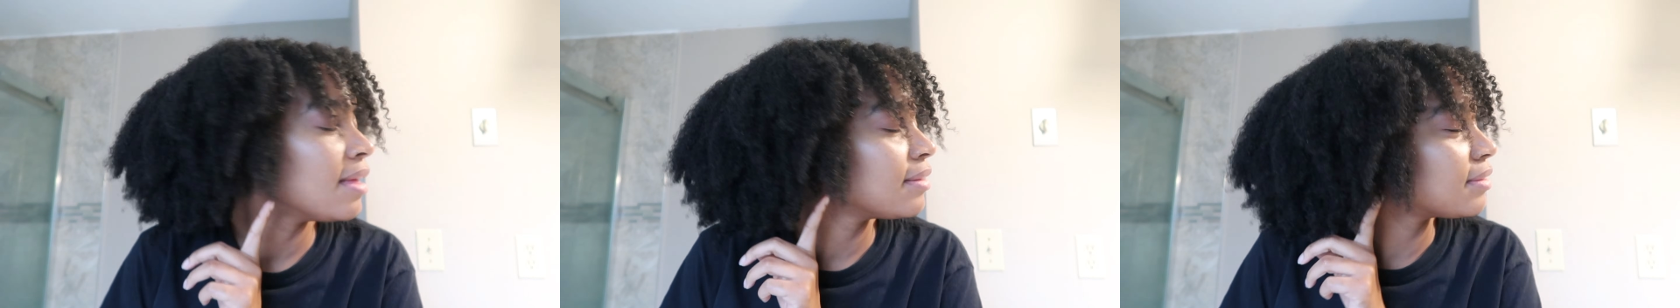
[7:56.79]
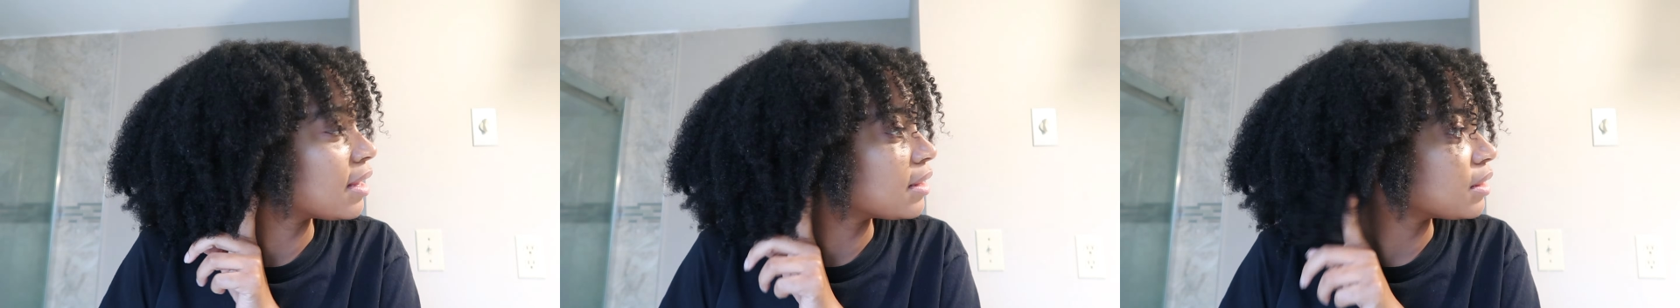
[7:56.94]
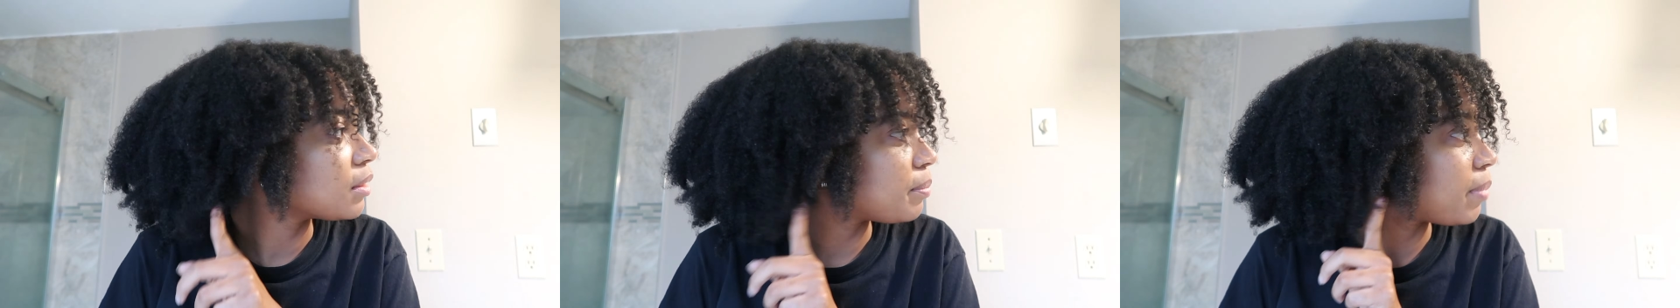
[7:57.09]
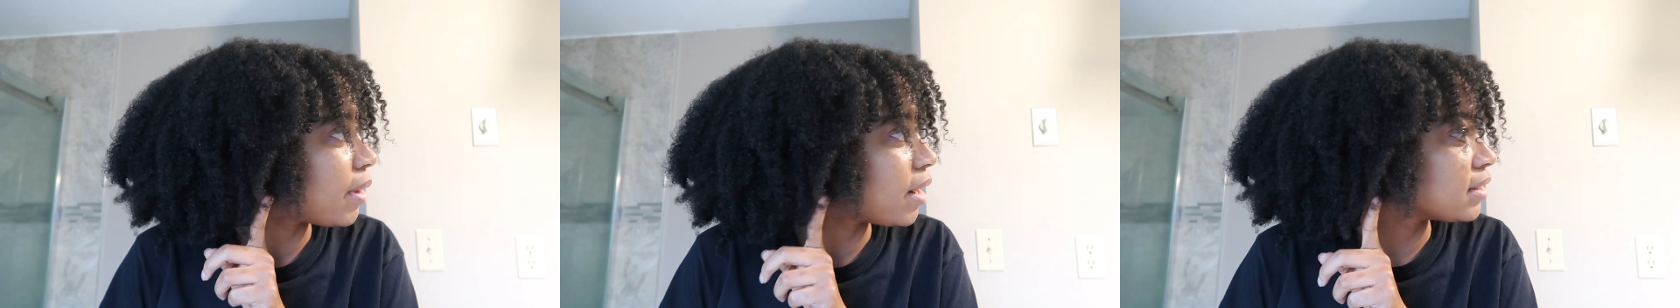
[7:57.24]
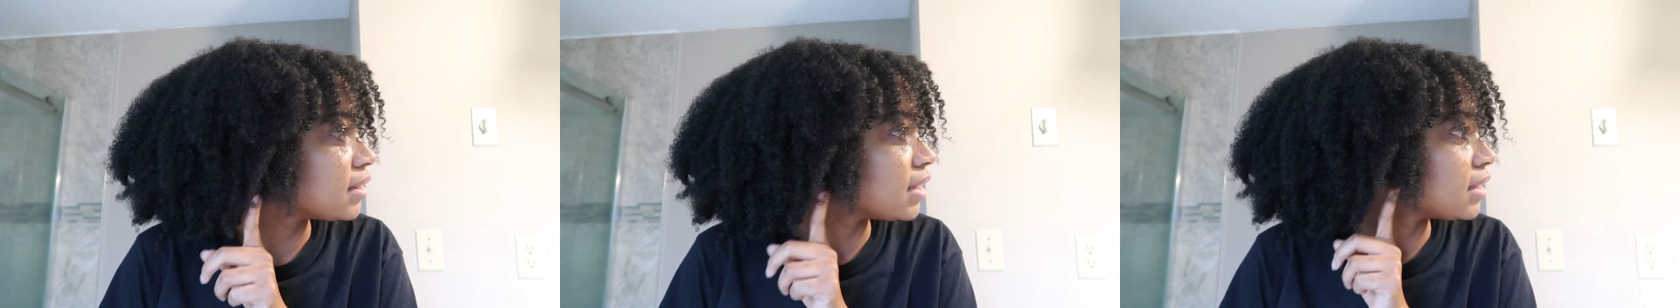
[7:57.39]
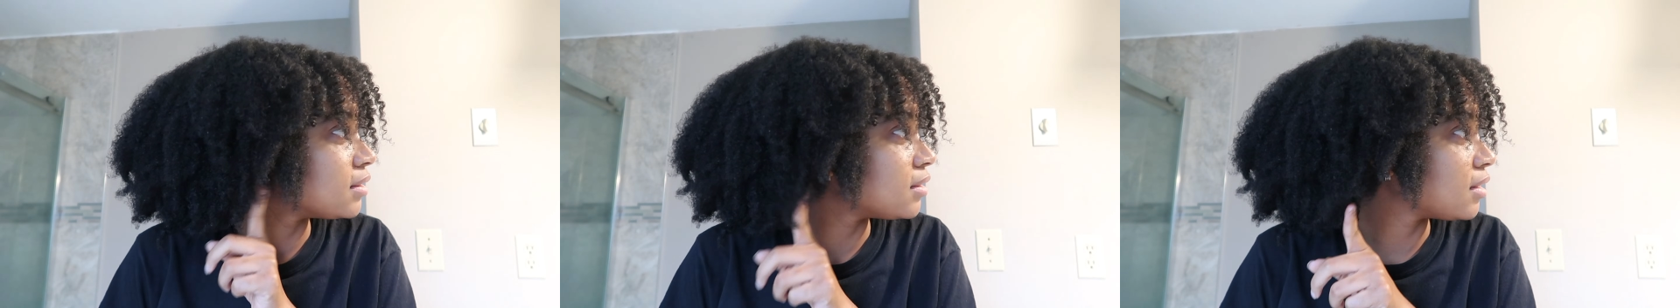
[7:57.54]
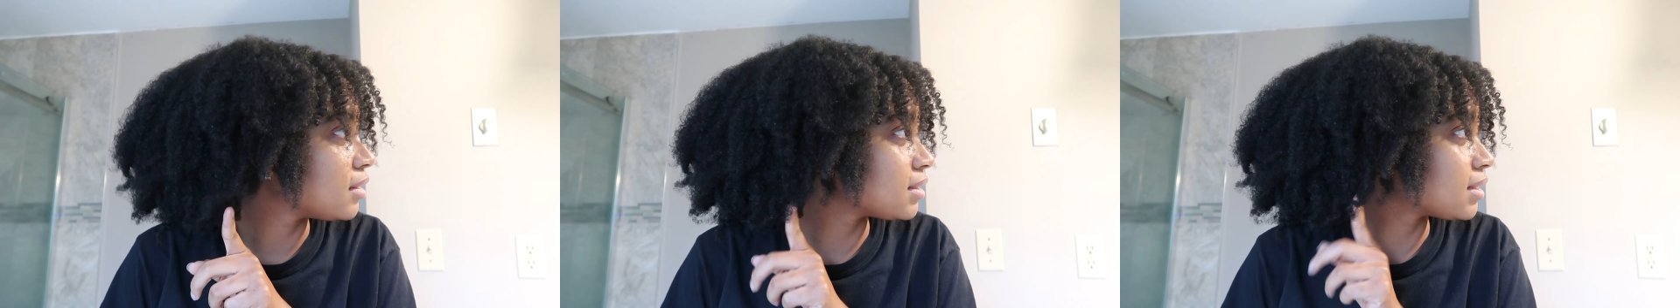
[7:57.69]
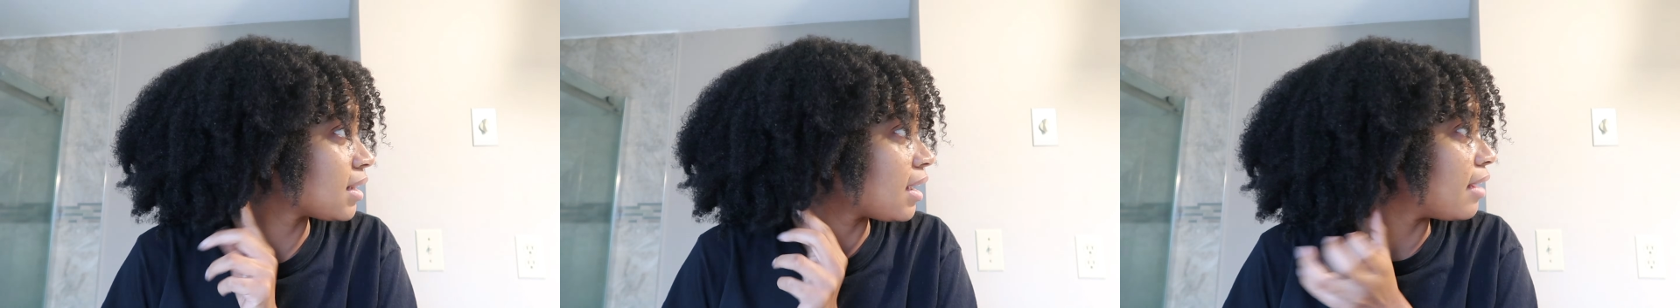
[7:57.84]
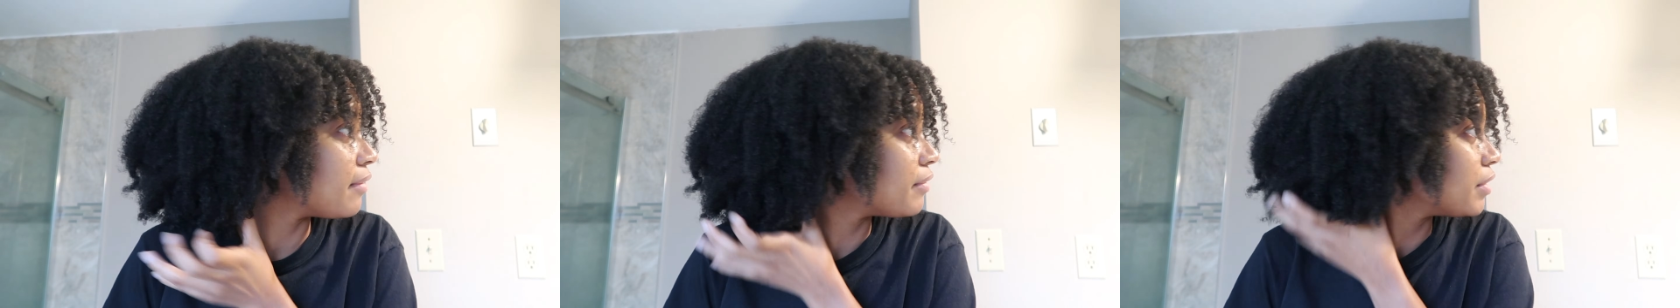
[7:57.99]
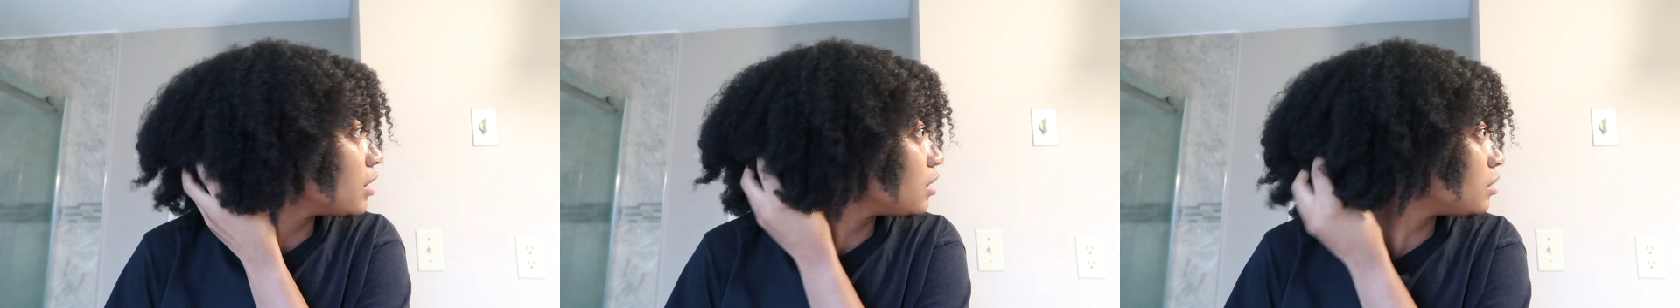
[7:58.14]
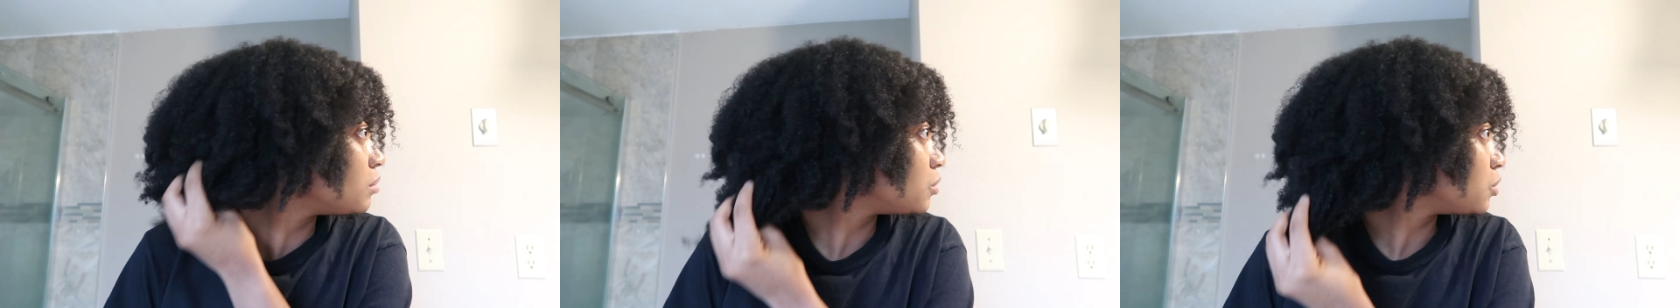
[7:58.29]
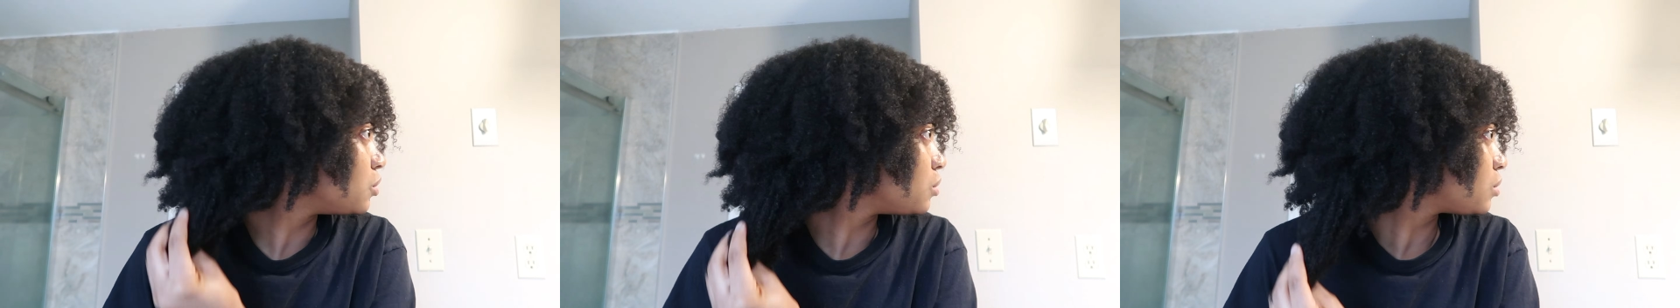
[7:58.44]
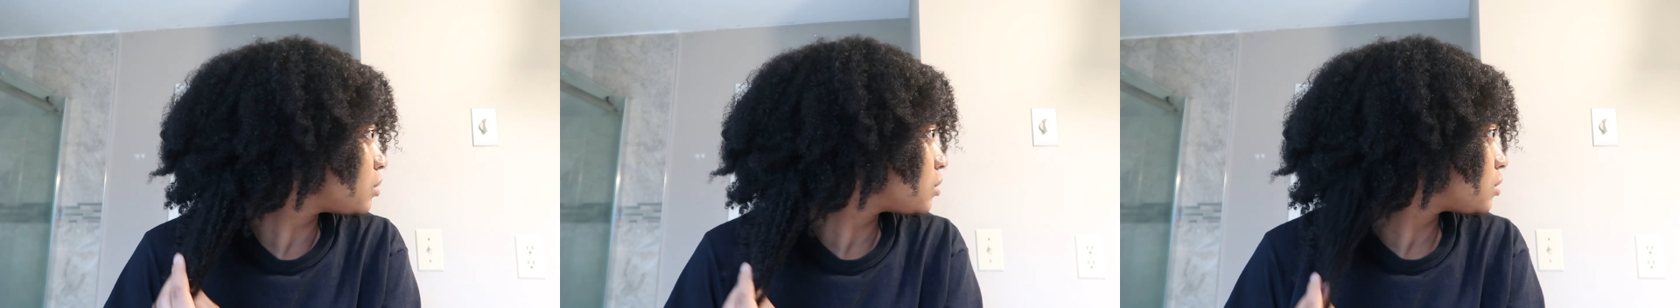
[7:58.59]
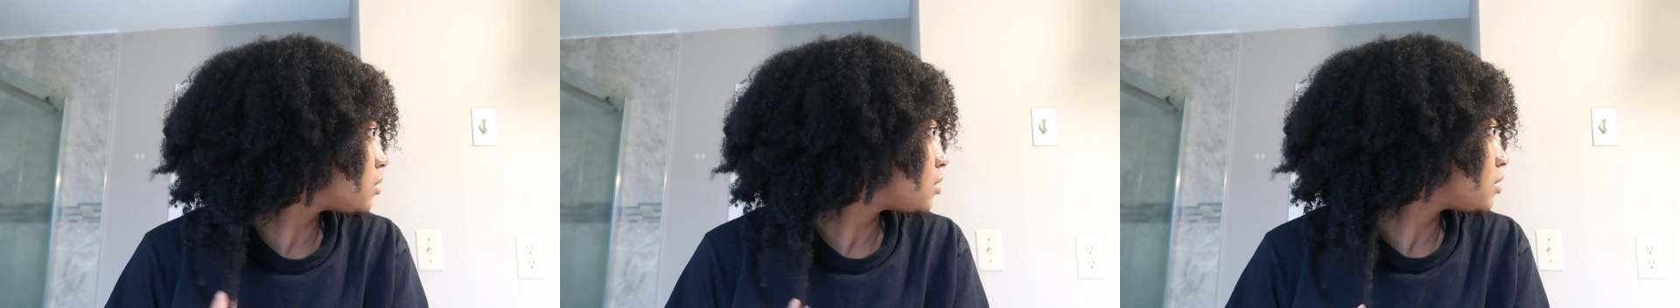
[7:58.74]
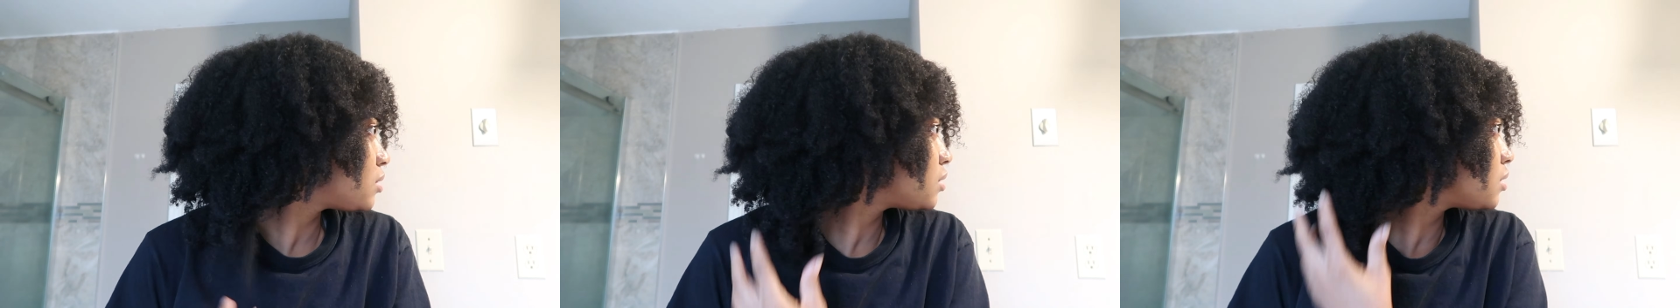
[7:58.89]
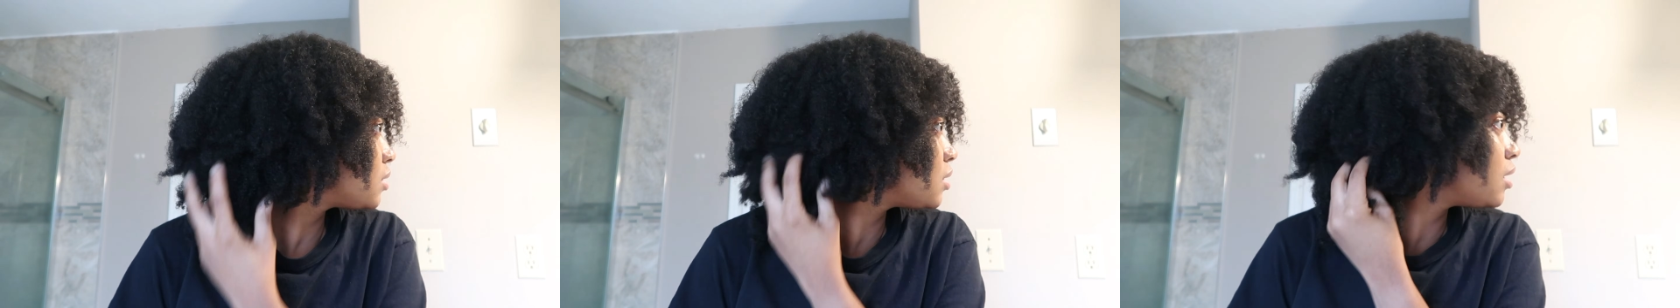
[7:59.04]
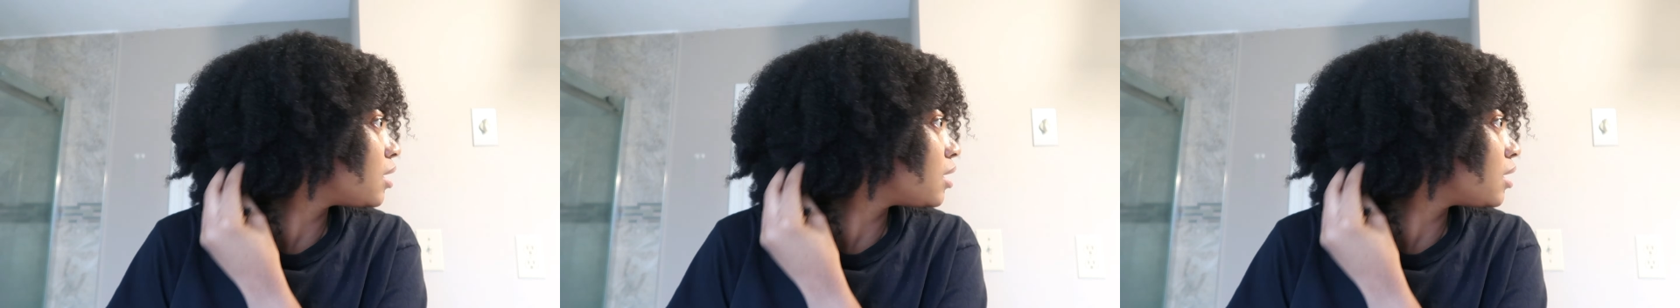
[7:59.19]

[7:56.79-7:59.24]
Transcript: than the part that doesn't have any mousse,